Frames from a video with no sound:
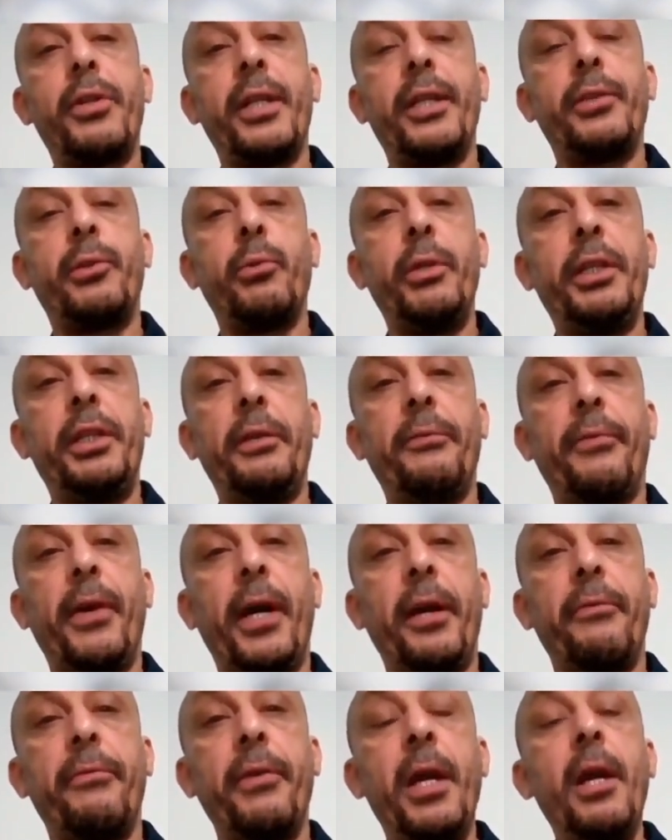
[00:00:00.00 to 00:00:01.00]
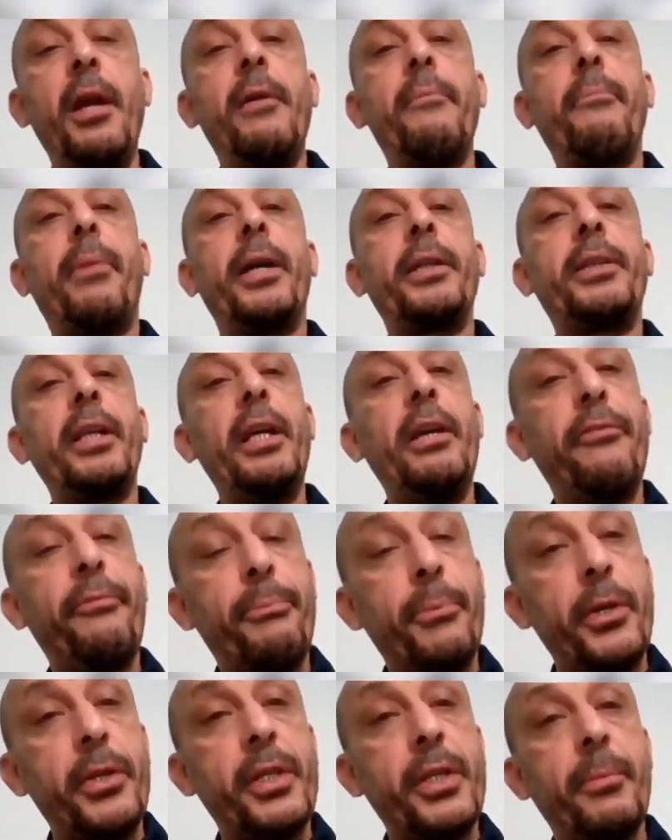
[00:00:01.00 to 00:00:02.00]
more than 25, but
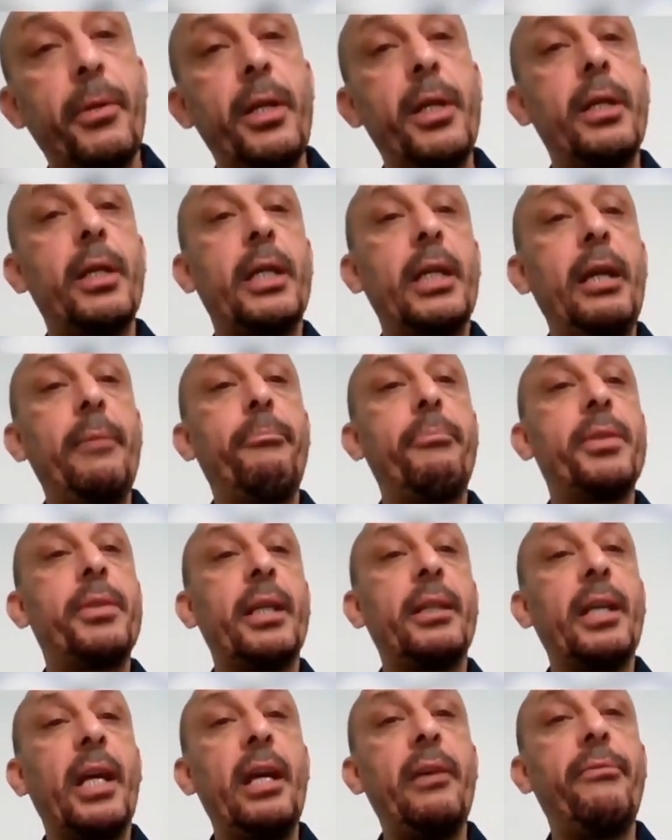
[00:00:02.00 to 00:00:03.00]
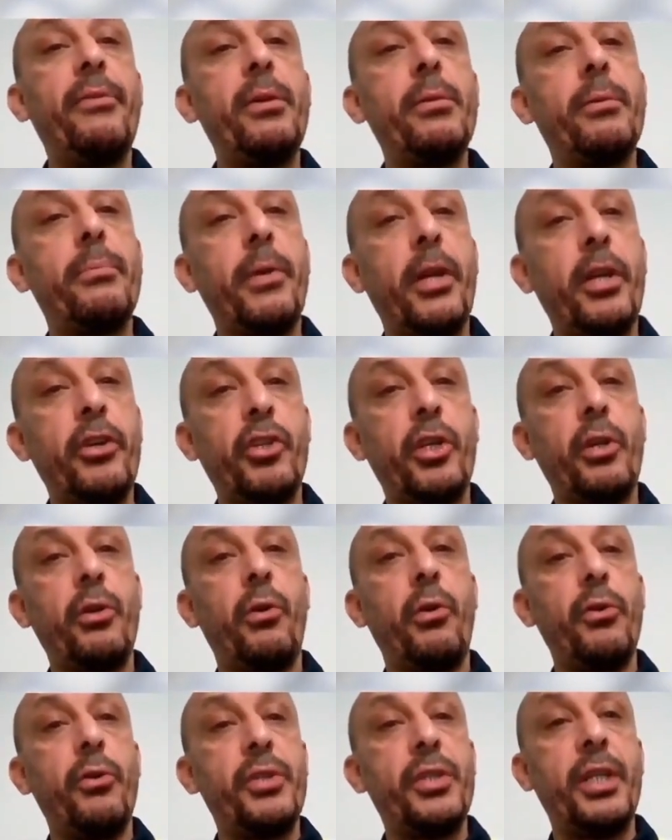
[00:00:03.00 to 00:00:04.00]
if possible, keep the driving
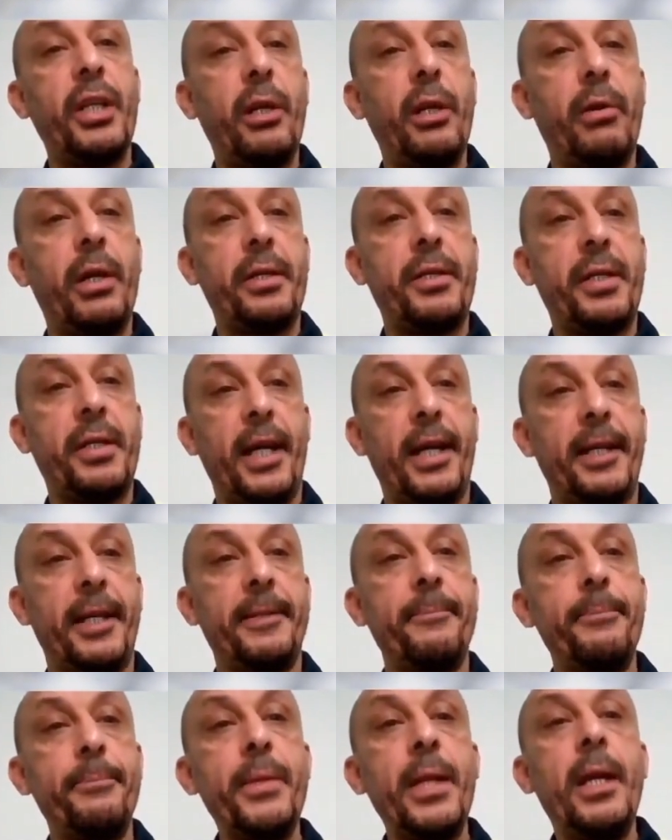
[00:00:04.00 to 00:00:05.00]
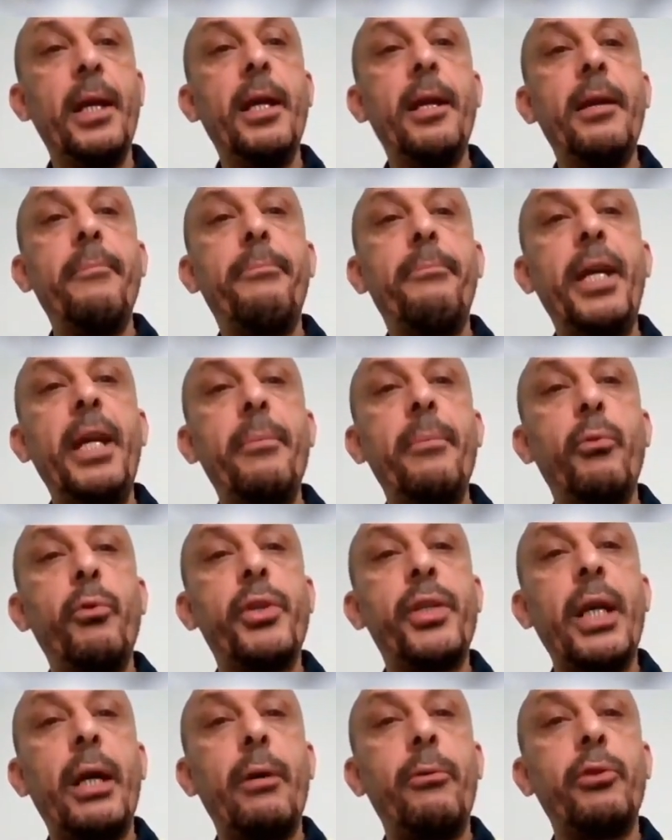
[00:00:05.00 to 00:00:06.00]
pressure on the lower side.
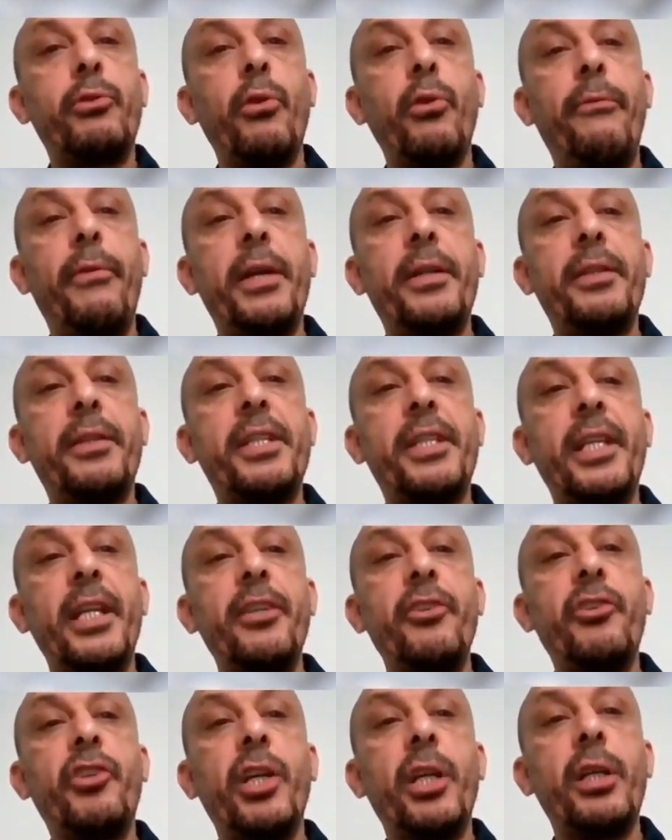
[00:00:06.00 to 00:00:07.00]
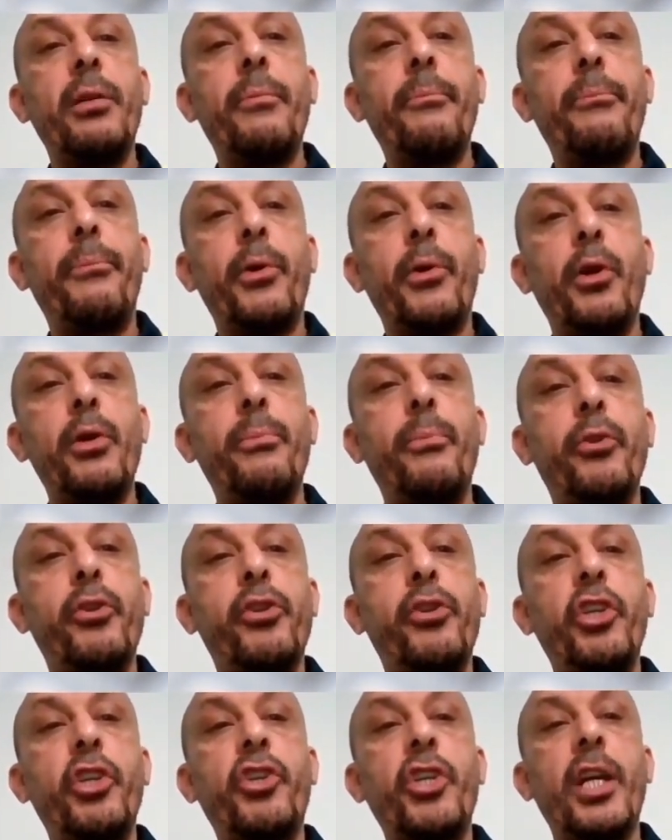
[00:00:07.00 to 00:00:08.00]
Beep without overdistension,
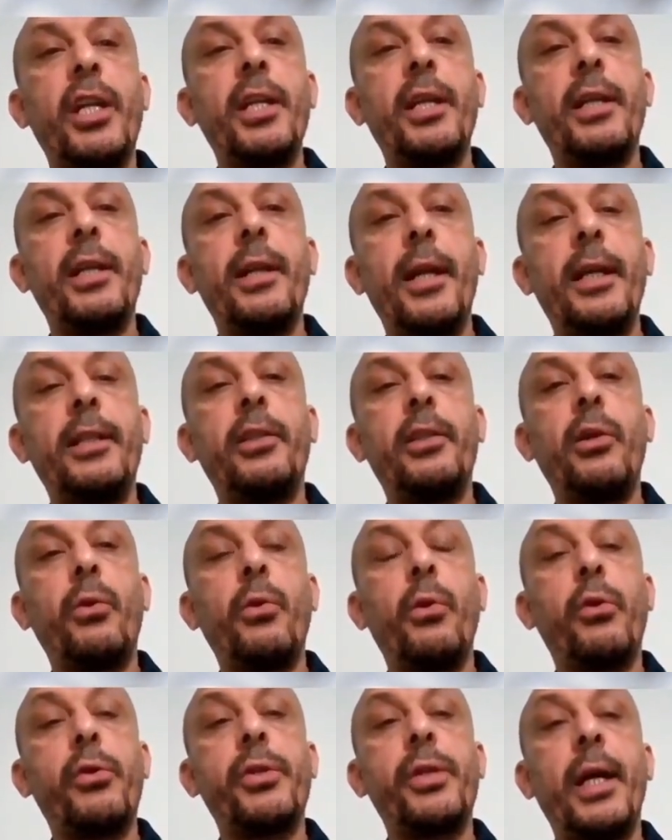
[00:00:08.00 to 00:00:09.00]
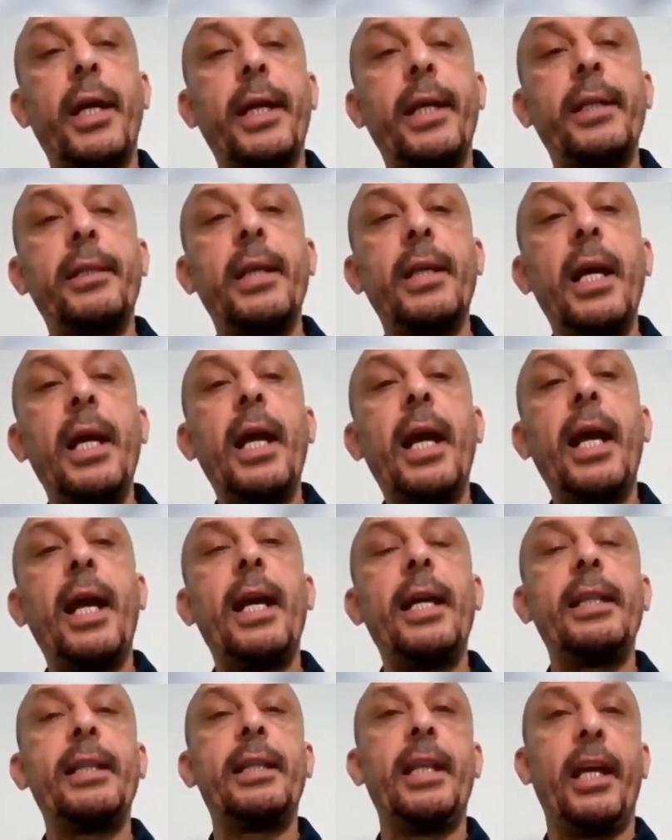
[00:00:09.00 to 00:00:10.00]
prone position, nitric oxide,
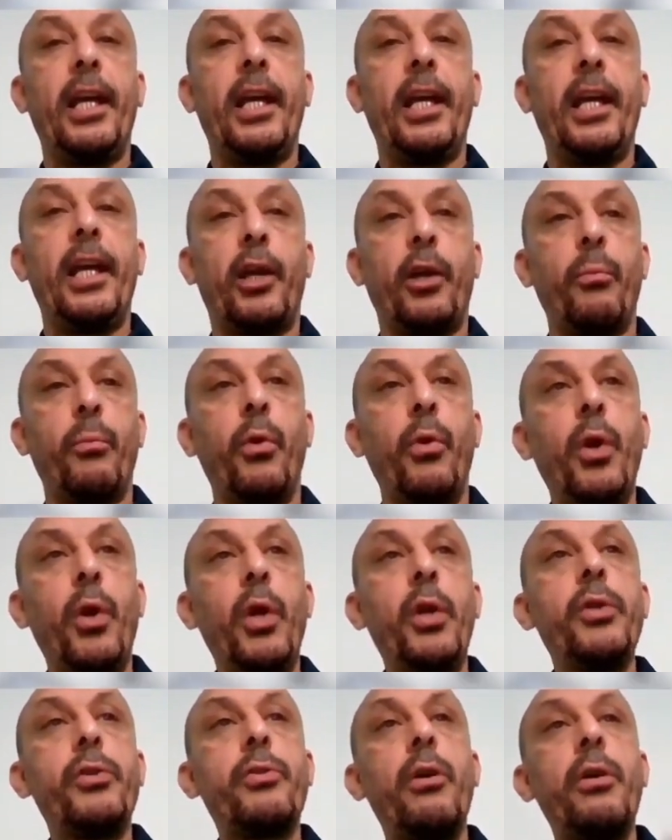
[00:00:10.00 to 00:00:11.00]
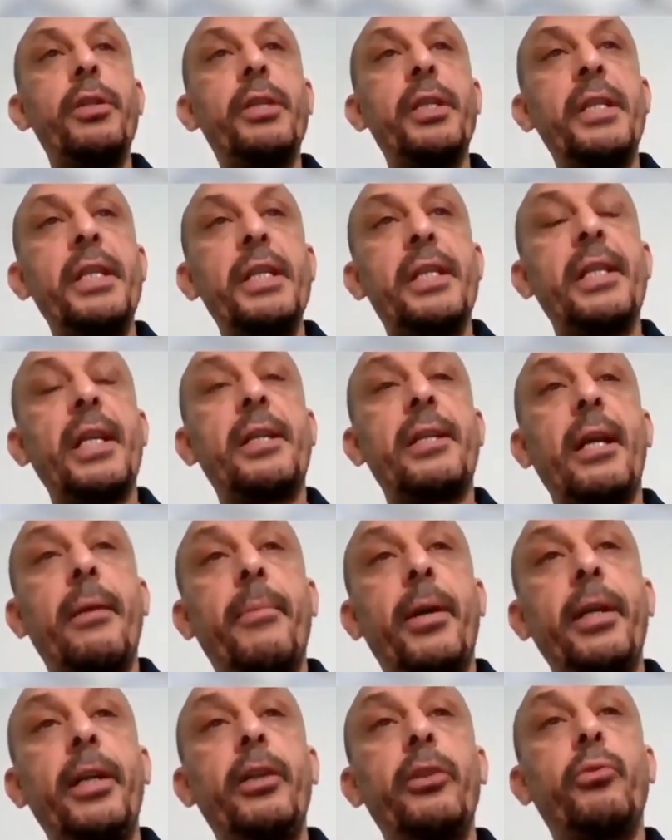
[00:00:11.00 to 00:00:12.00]
and ECMO. So this is the
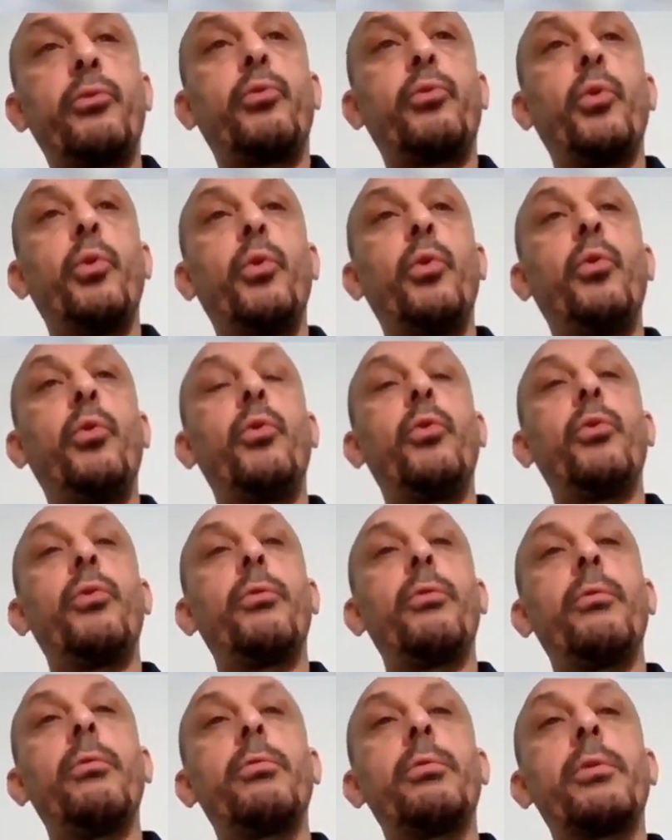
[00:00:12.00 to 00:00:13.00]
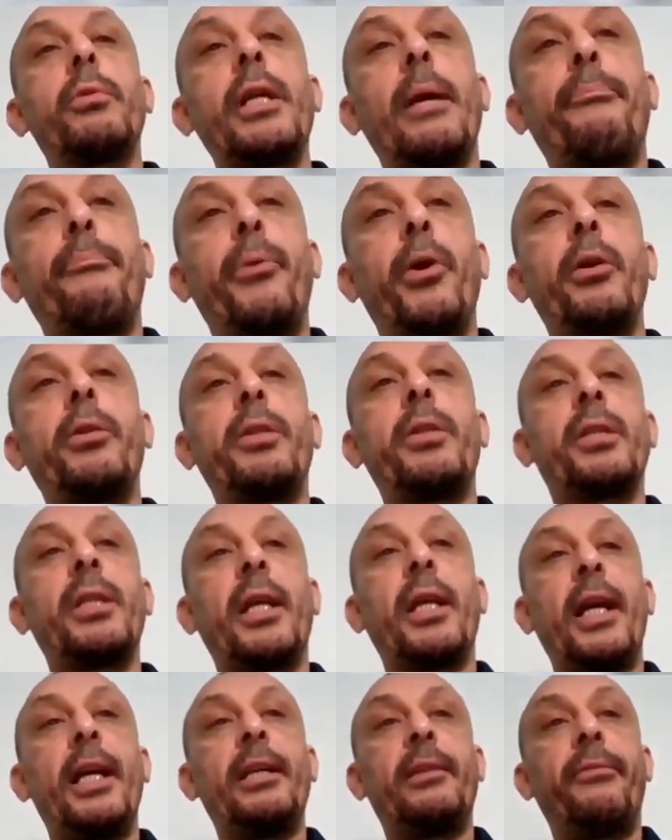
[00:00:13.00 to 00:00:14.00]
summary to
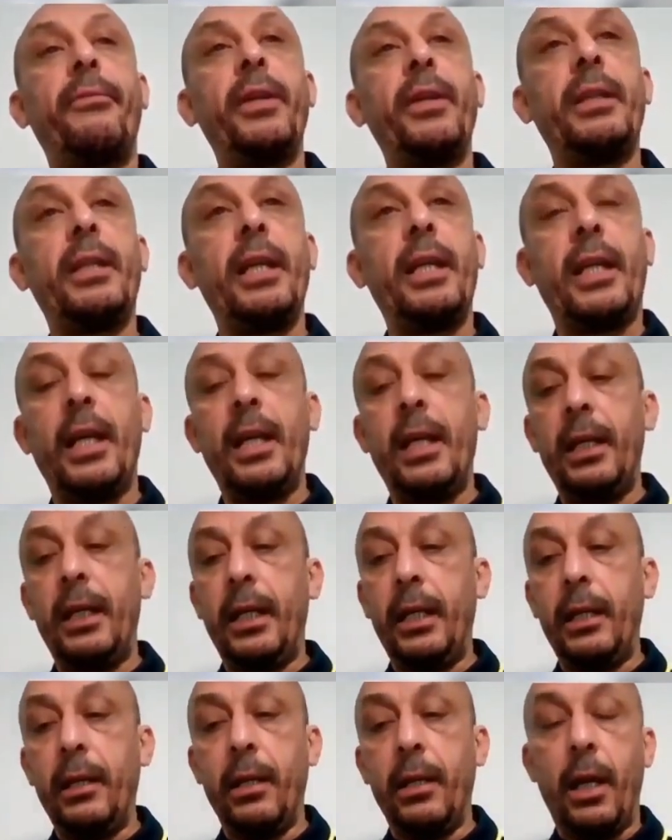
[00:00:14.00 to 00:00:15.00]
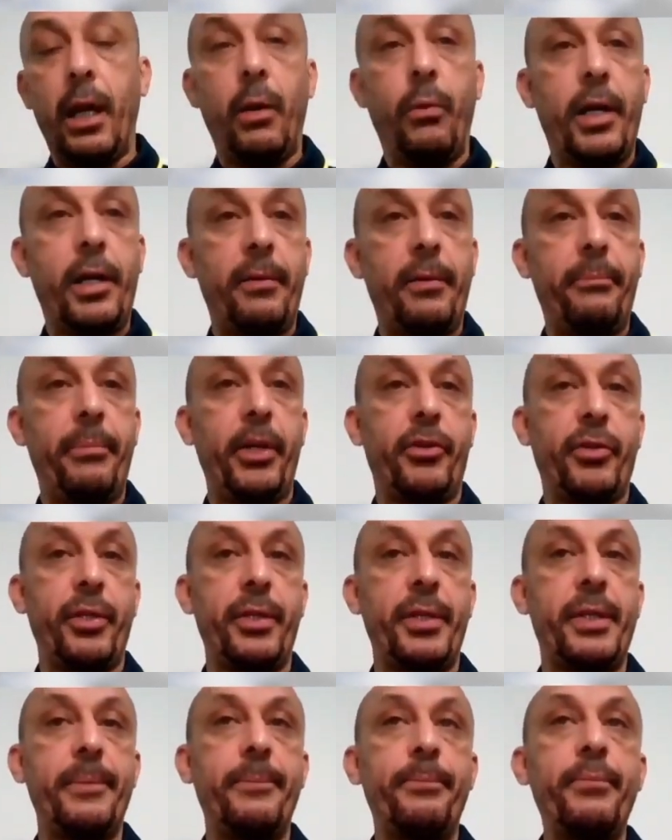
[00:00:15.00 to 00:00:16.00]
support the right ventricle in our
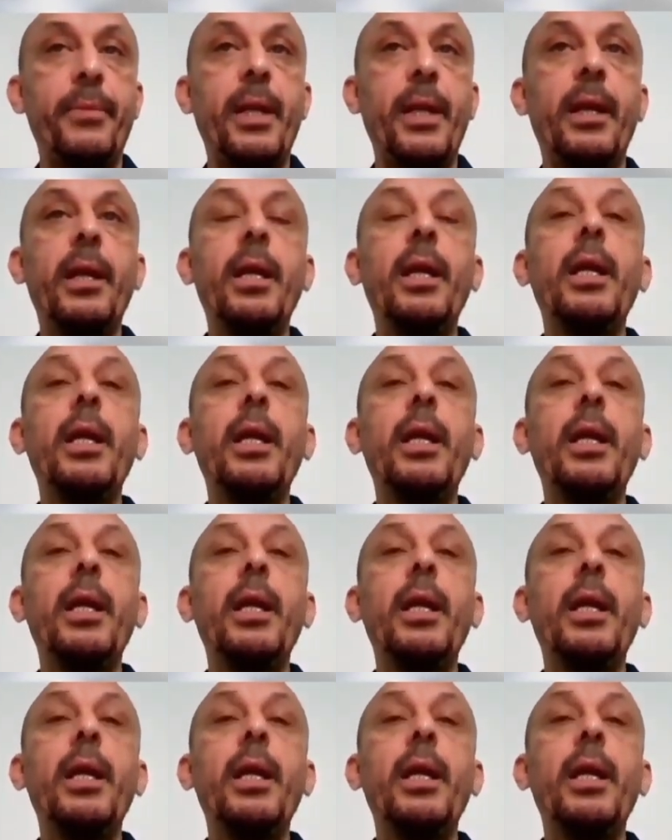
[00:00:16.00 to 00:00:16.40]
patients.